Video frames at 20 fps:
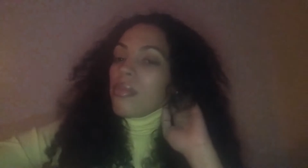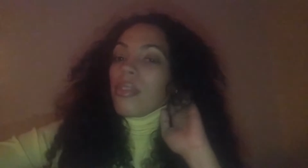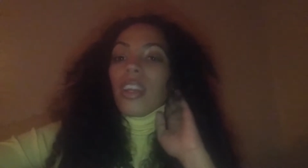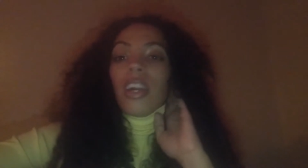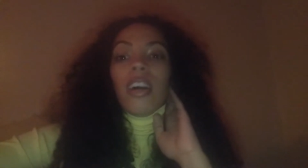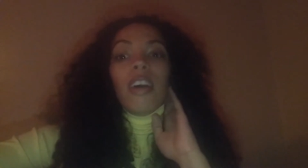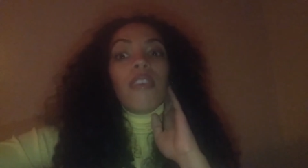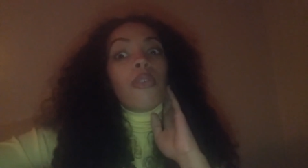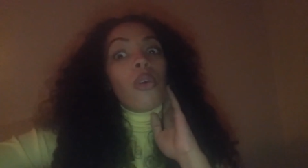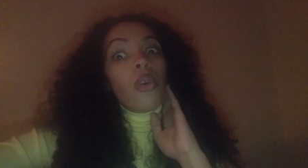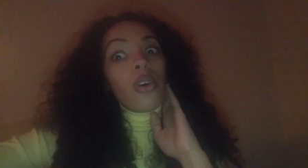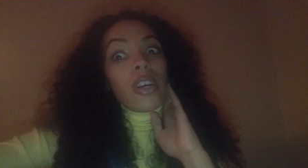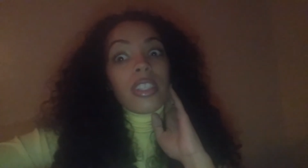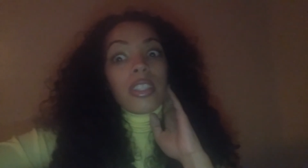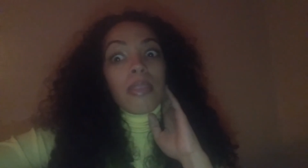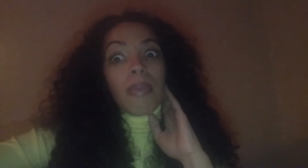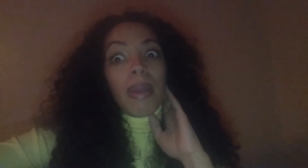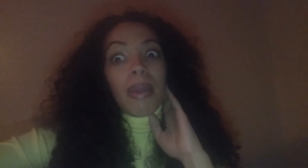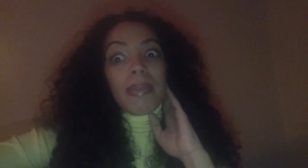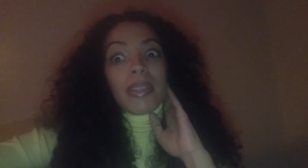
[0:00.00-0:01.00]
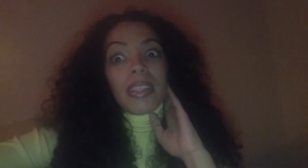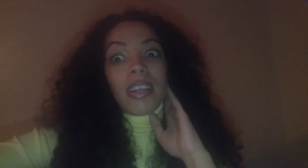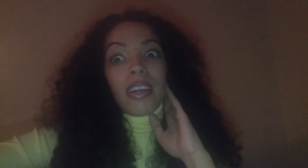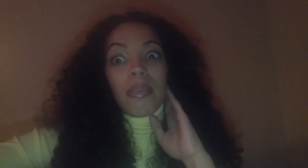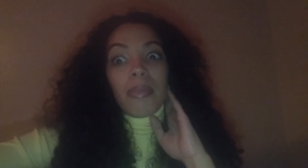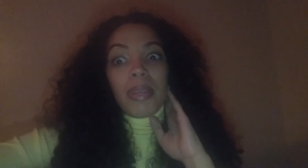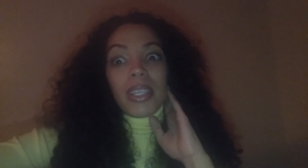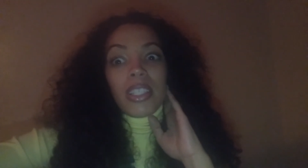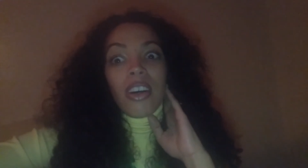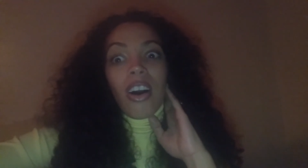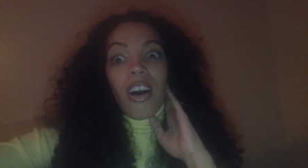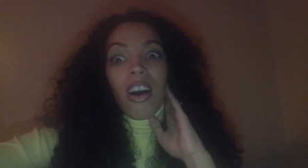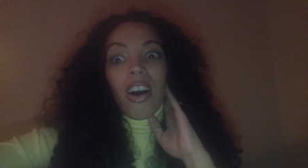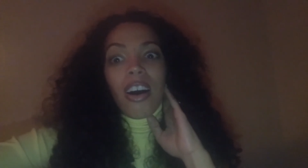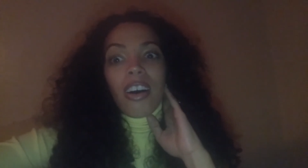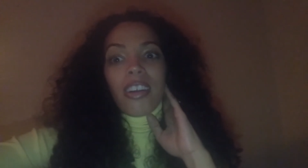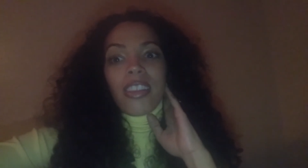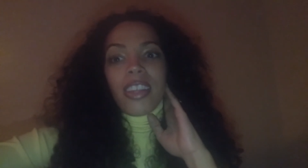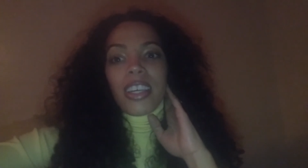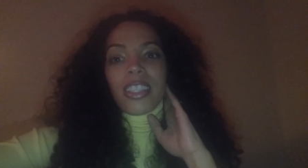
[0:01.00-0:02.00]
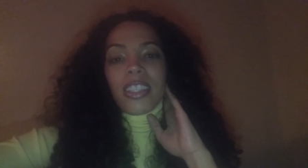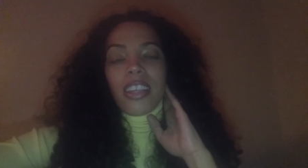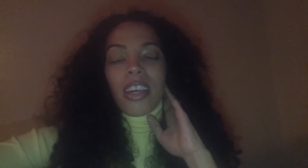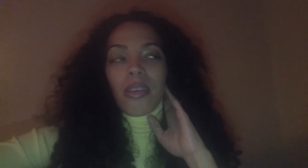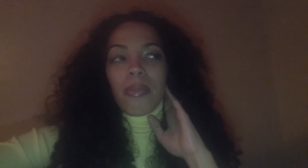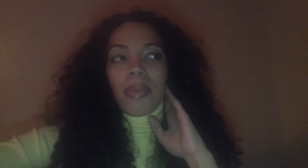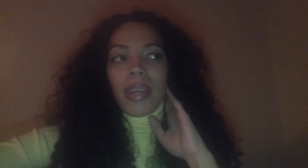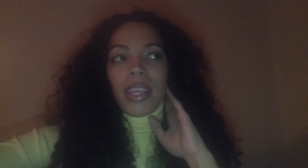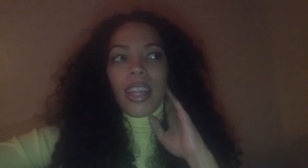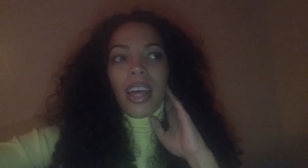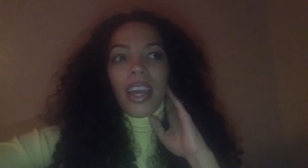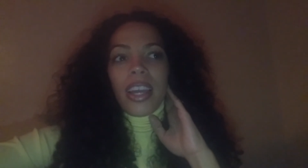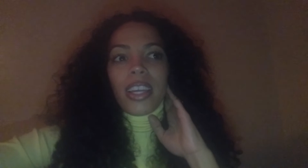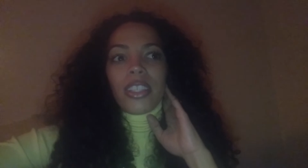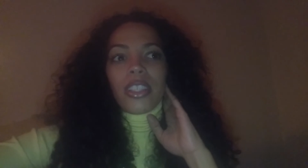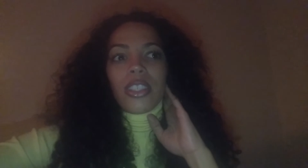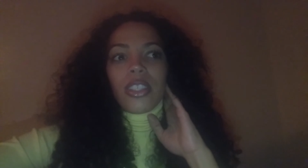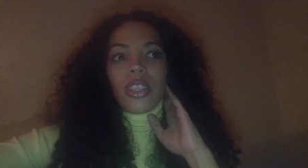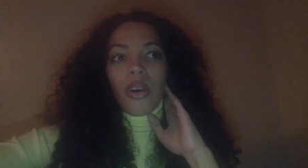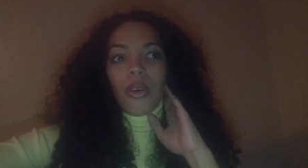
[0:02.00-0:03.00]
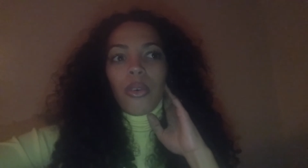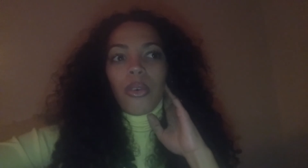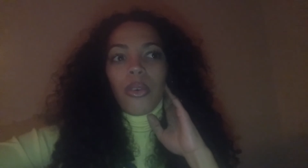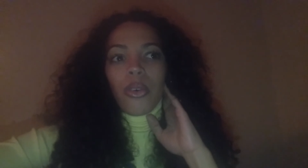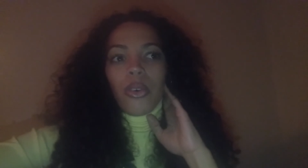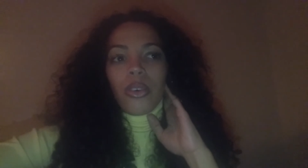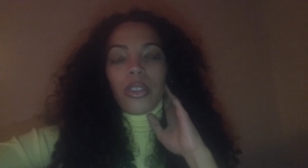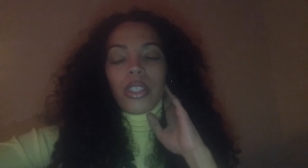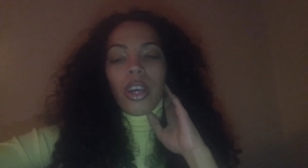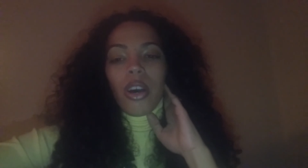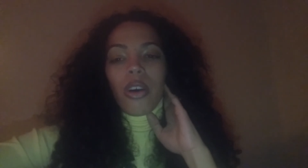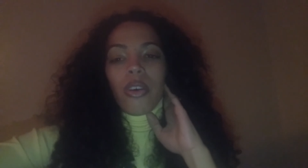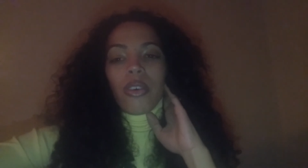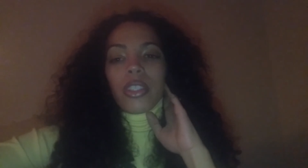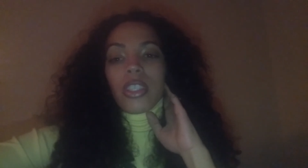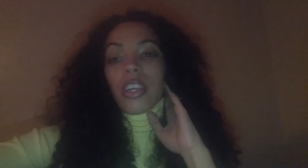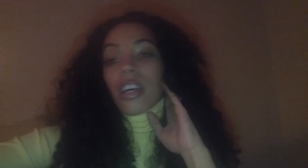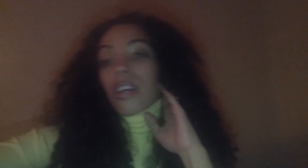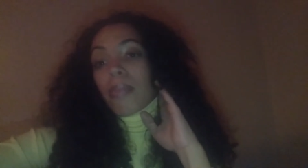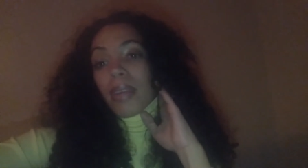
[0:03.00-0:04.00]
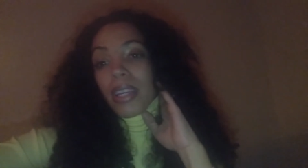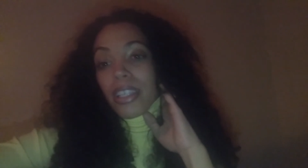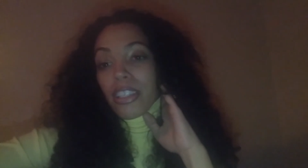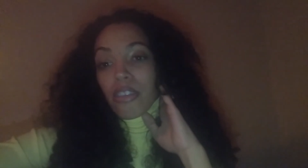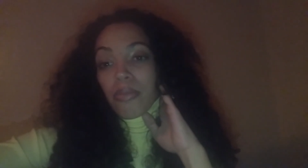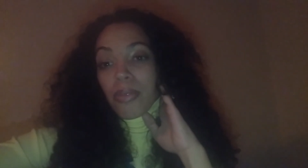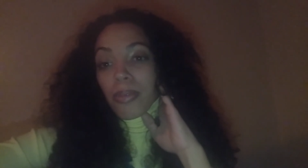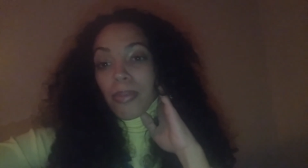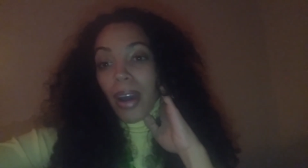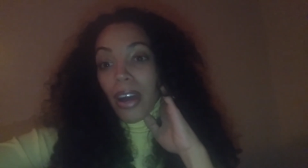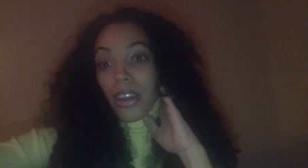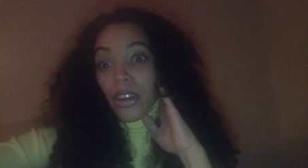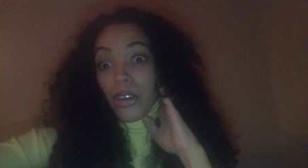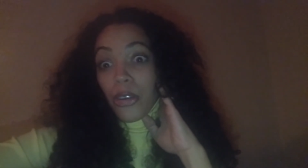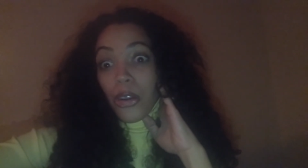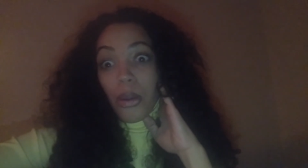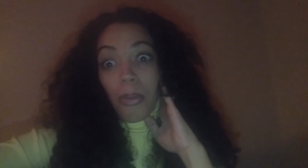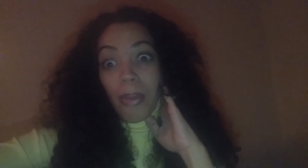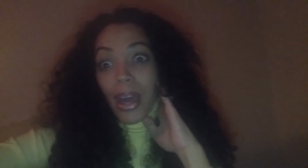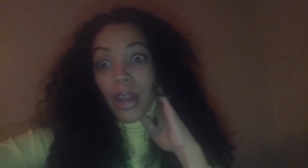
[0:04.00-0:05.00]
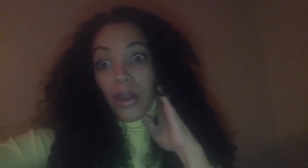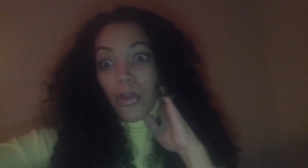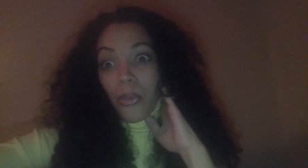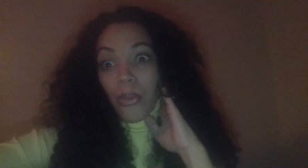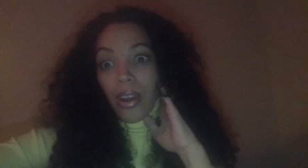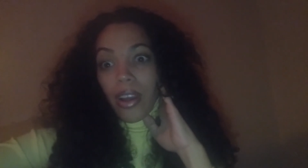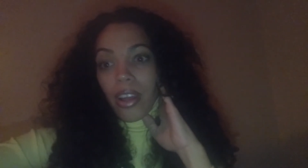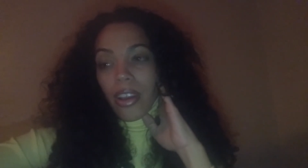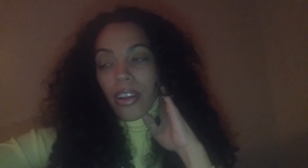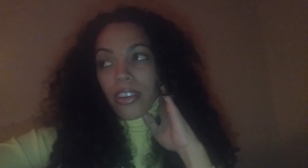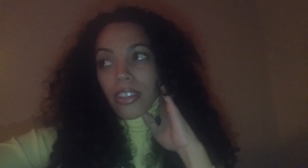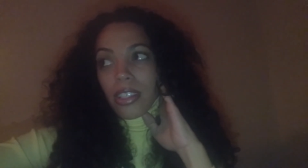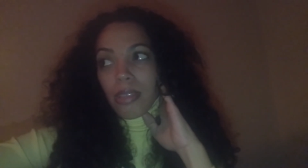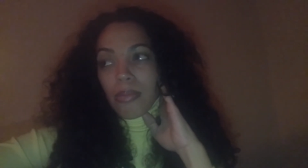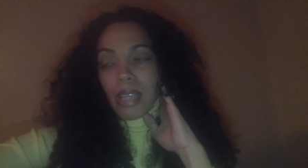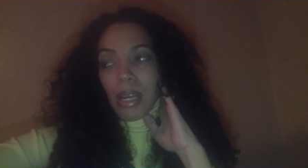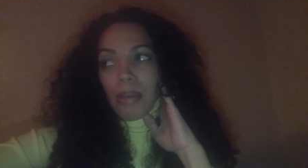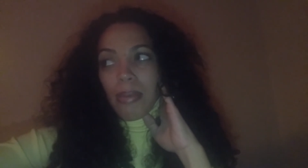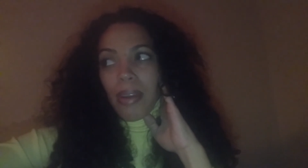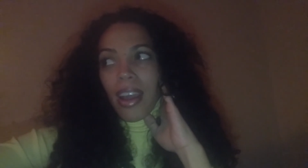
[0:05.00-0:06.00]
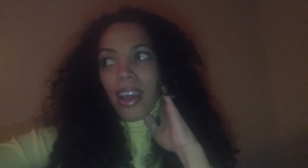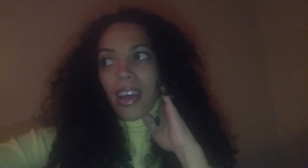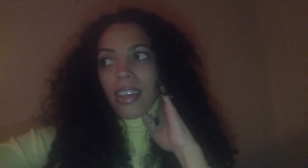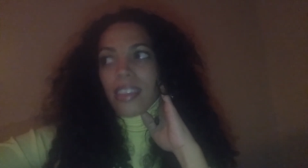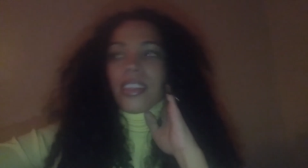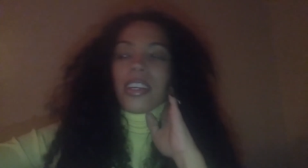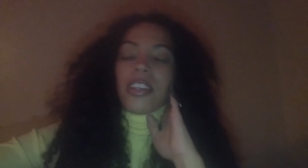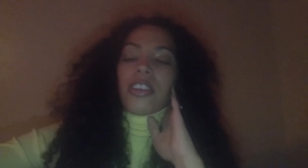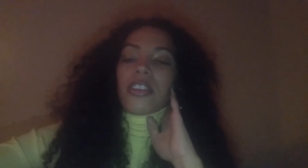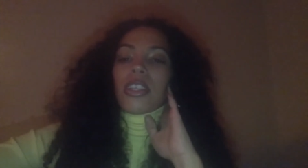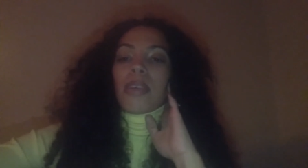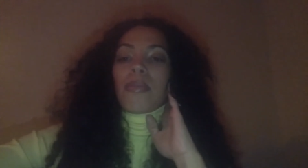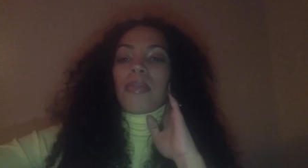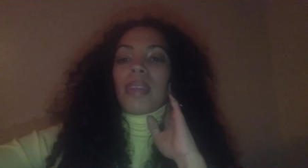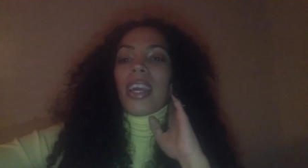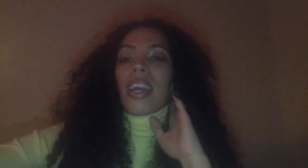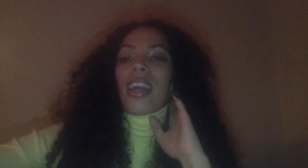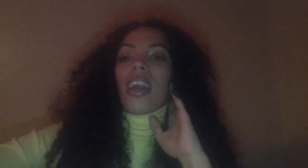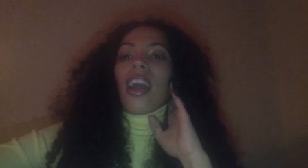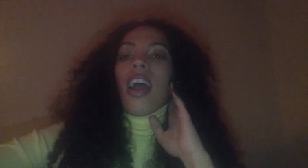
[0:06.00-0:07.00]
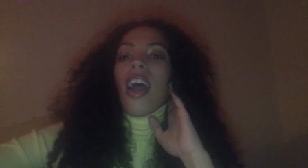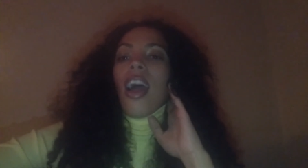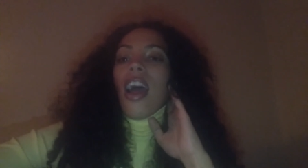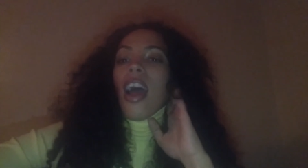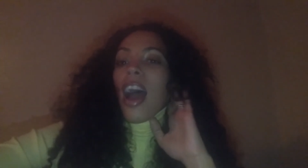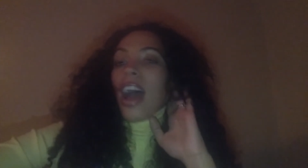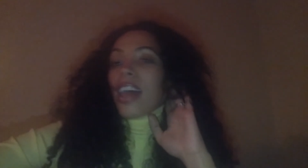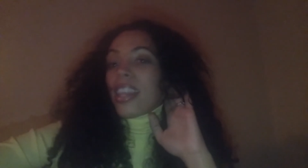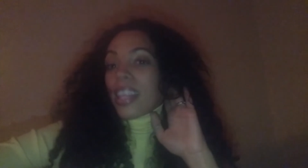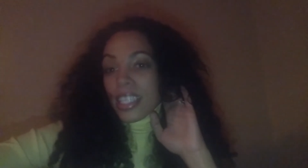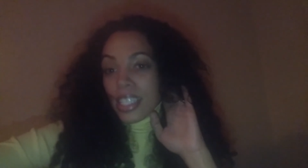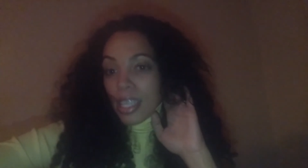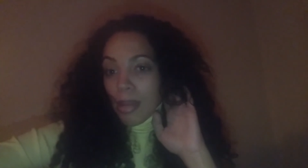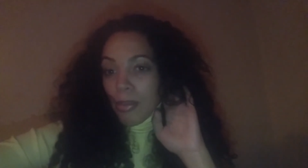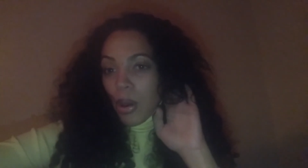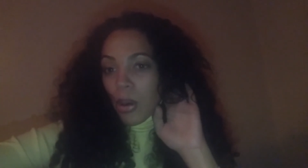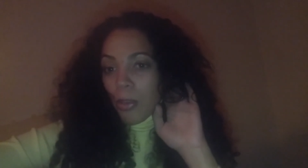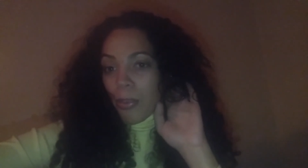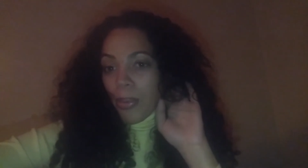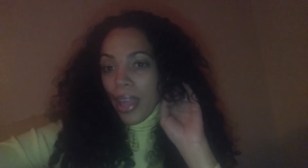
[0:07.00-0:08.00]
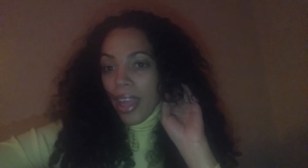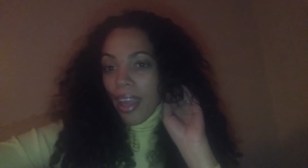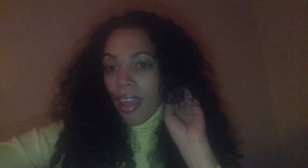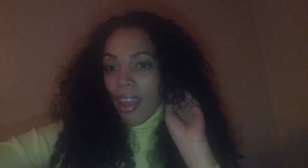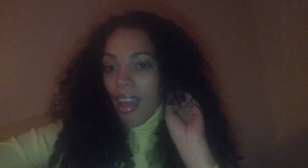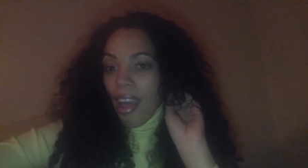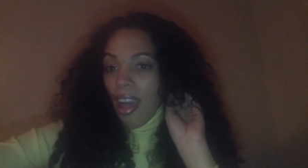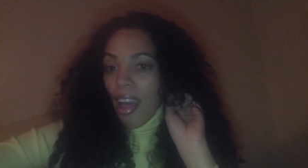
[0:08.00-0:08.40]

of course the baby's gonna be tall. That's gonna be like so cool. So it's gonna be a supermodel no matter what, or some type of athlete or something. At least I'm hoping.